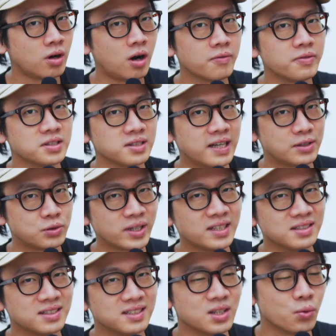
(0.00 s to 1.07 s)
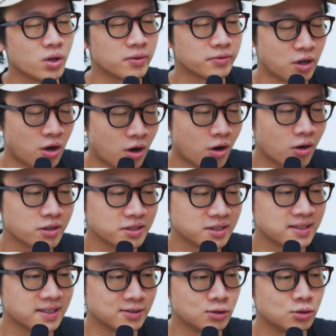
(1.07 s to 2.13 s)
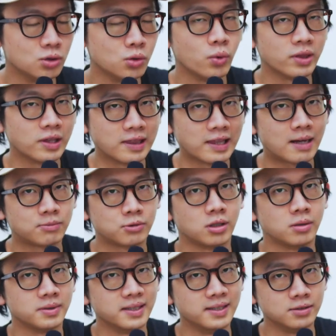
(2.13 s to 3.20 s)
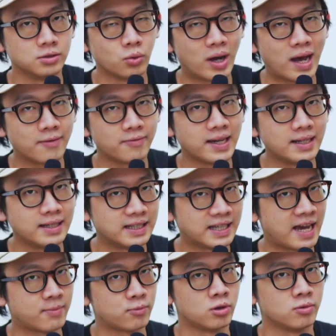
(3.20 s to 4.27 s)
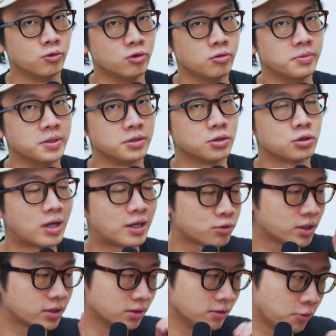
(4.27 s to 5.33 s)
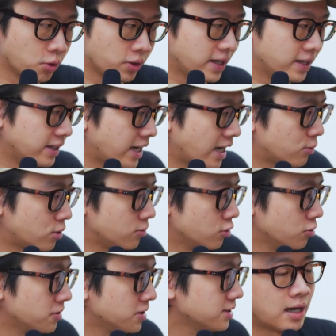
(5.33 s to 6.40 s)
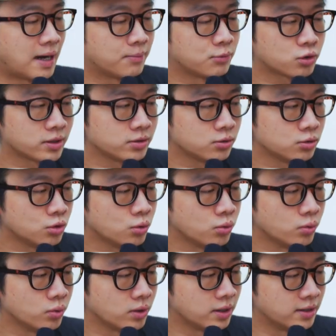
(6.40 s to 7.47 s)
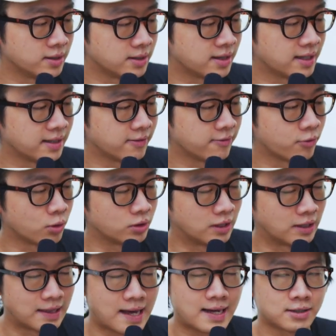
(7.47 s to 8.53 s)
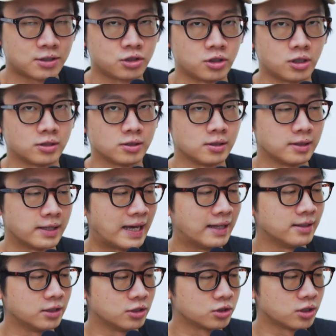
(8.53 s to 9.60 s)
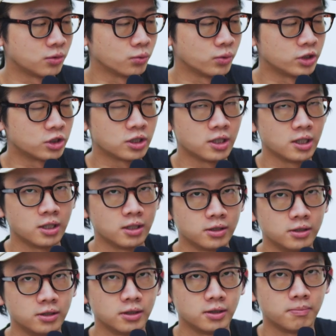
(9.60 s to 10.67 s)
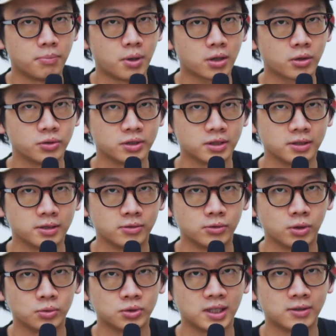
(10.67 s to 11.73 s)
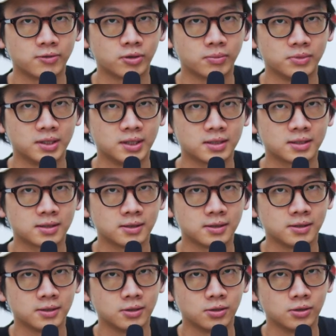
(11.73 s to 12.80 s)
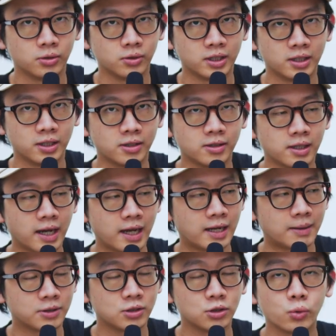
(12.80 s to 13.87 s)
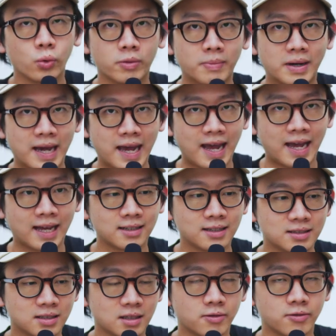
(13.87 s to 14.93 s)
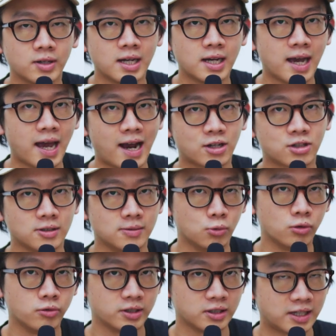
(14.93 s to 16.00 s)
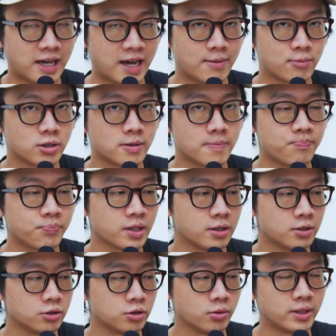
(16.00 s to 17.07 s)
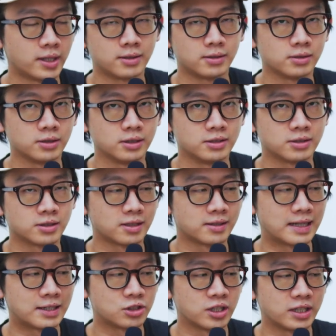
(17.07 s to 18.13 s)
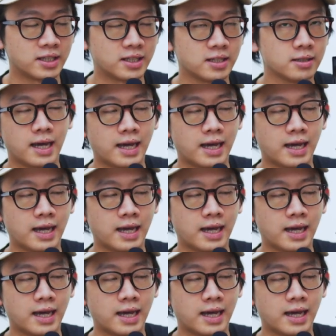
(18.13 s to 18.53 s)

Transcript: Obviously, as you can see, one of the hardest things to do with the laptop is to have any camera movement. So I try to avoid any camera movement. I'm trying to do a thing for the last shot, the ending shot, which the bottle is gonna rotate from this to here. And I'm gonna do it with my hand instead of actually moving the camera so that it's not that shaky.